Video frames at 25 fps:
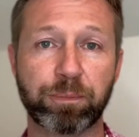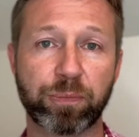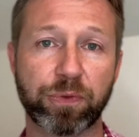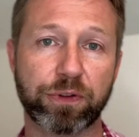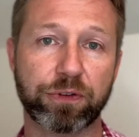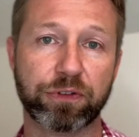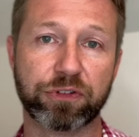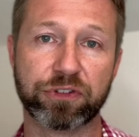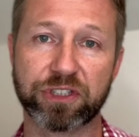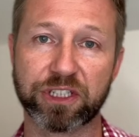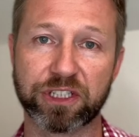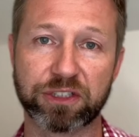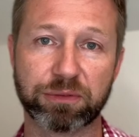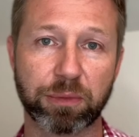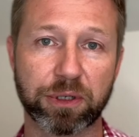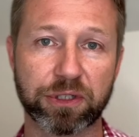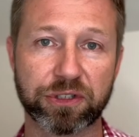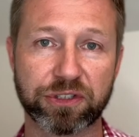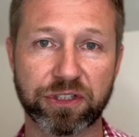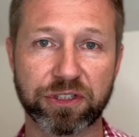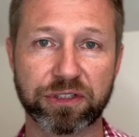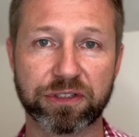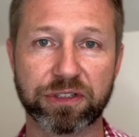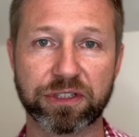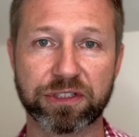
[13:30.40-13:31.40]
six
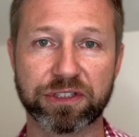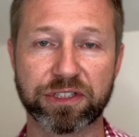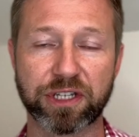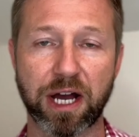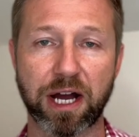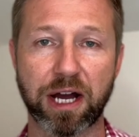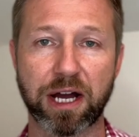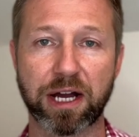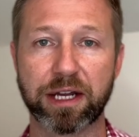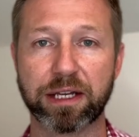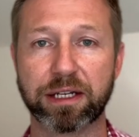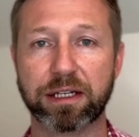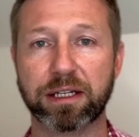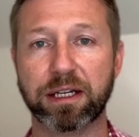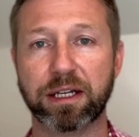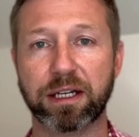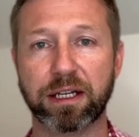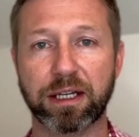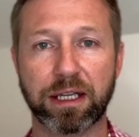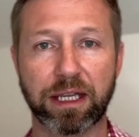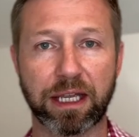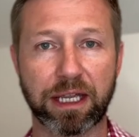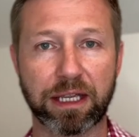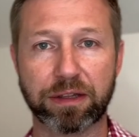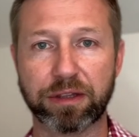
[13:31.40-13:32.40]
months in design,
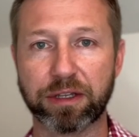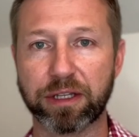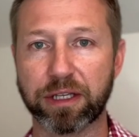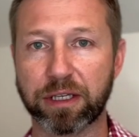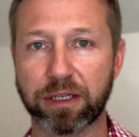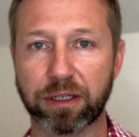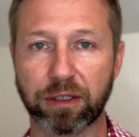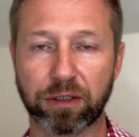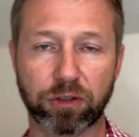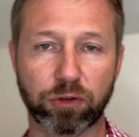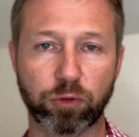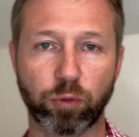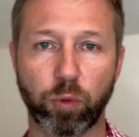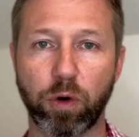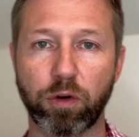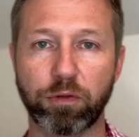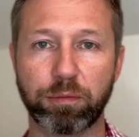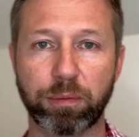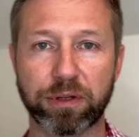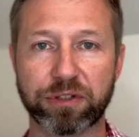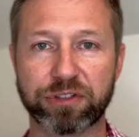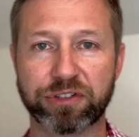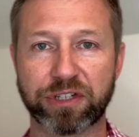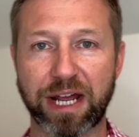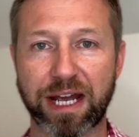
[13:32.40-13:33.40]
and then twelve
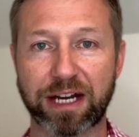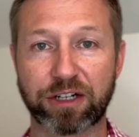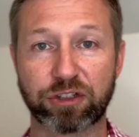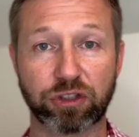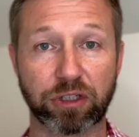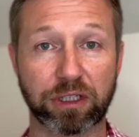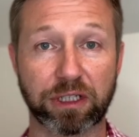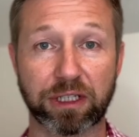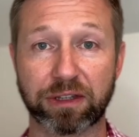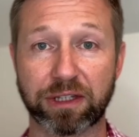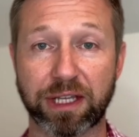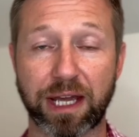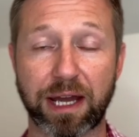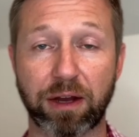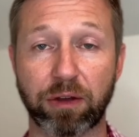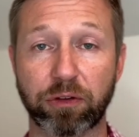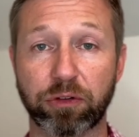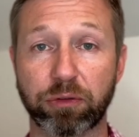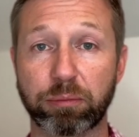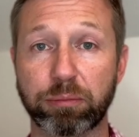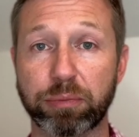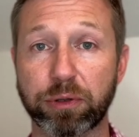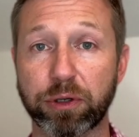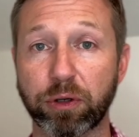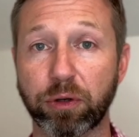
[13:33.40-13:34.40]
months to actually get the house
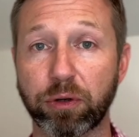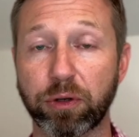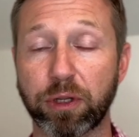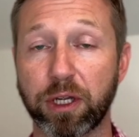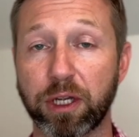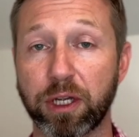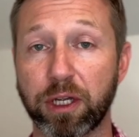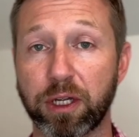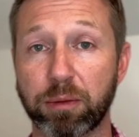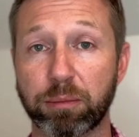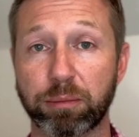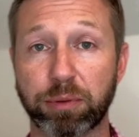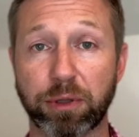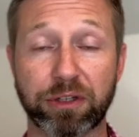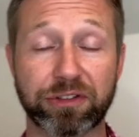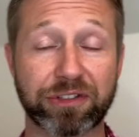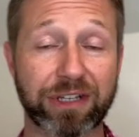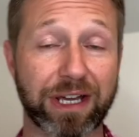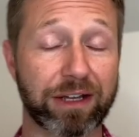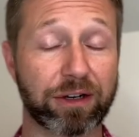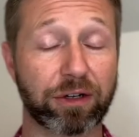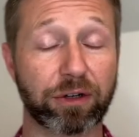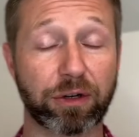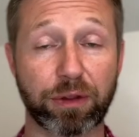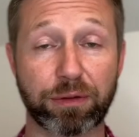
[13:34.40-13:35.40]
built. Plus
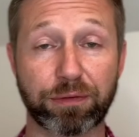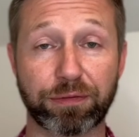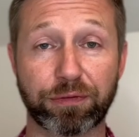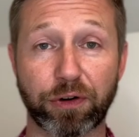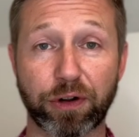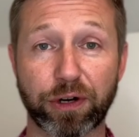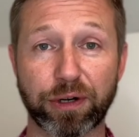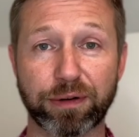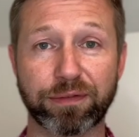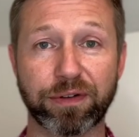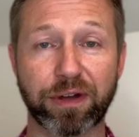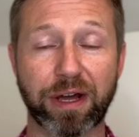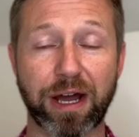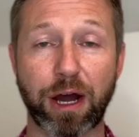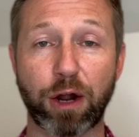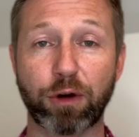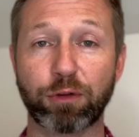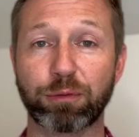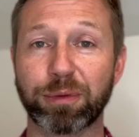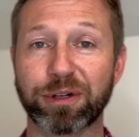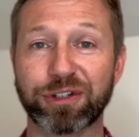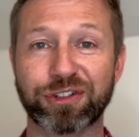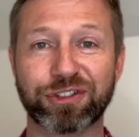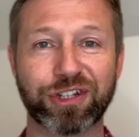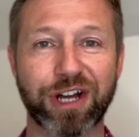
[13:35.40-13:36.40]
add on to the front of it, however
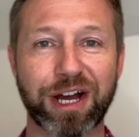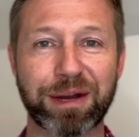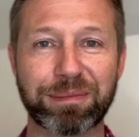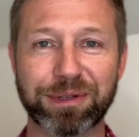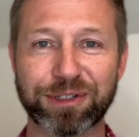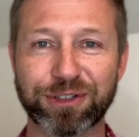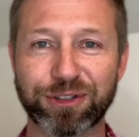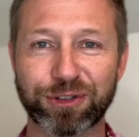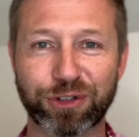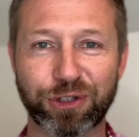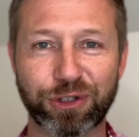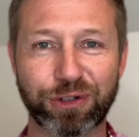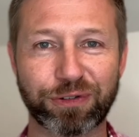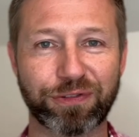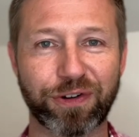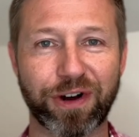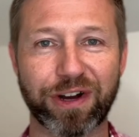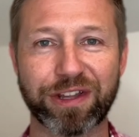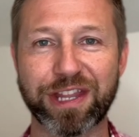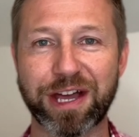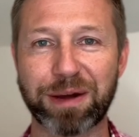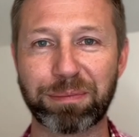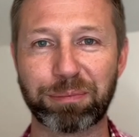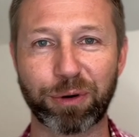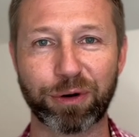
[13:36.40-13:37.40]
much time it took you to
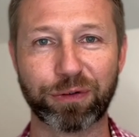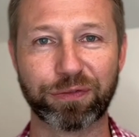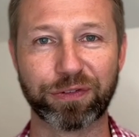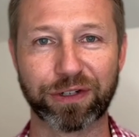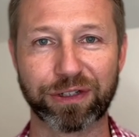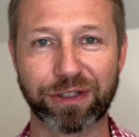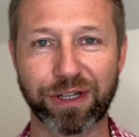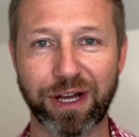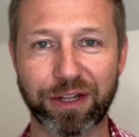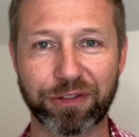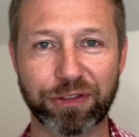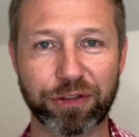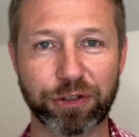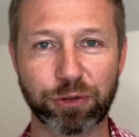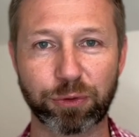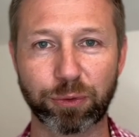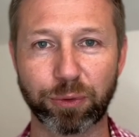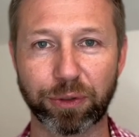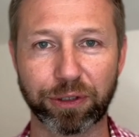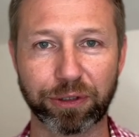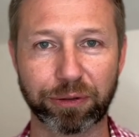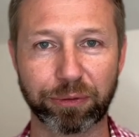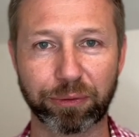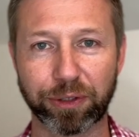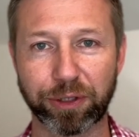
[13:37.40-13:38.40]
find that perfect lot that you
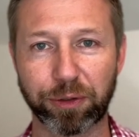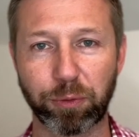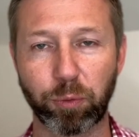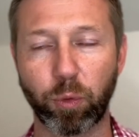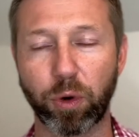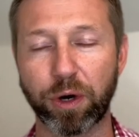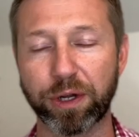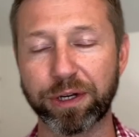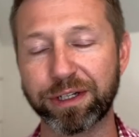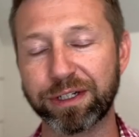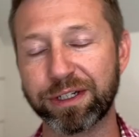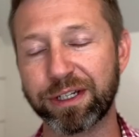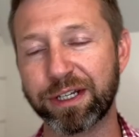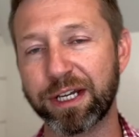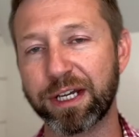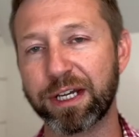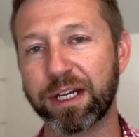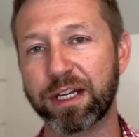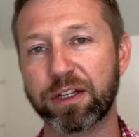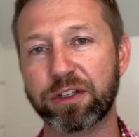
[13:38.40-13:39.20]
really, really wanted.